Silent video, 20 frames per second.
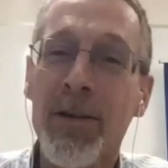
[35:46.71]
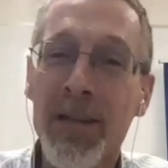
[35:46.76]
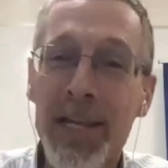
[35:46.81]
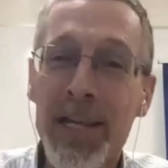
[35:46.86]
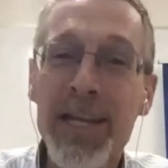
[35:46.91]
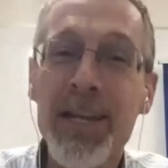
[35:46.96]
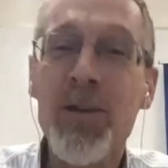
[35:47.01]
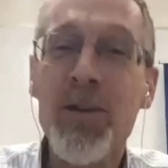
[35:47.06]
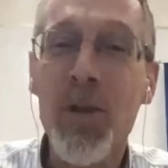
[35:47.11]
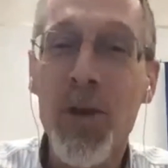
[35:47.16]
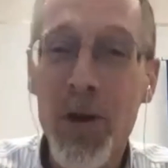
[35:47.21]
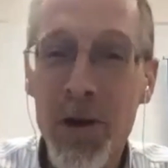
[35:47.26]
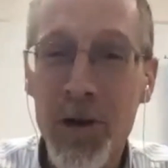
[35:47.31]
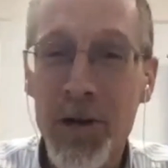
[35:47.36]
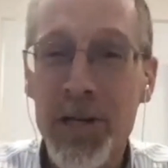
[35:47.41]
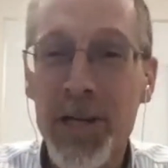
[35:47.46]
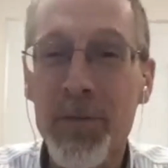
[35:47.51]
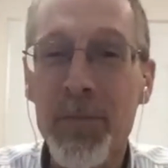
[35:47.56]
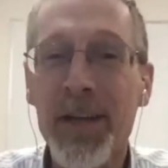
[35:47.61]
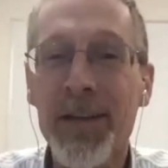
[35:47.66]
legal
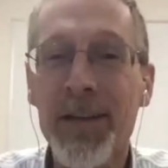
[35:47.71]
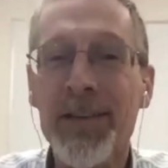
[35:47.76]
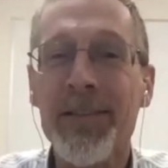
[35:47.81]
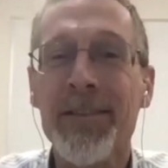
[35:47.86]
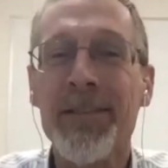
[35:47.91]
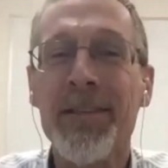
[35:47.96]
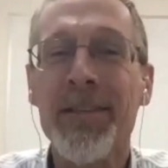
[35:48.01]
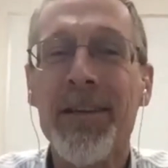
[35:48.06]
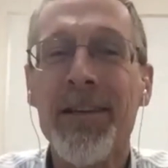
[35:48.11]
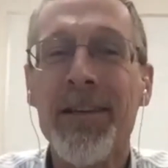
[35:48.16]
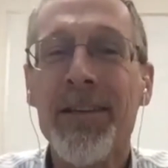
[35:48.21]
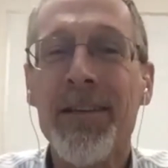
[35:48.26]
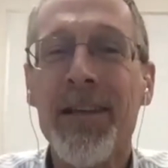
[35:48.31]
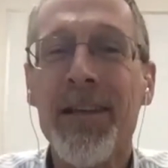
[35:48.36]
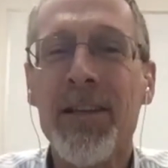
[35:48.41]
arguments that